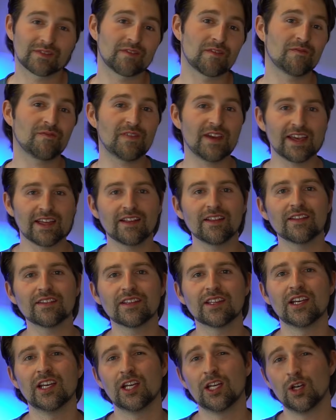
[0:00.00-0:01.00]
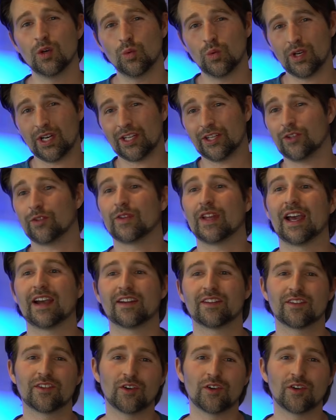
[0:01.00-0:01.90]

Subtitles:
if it fails, what I do next.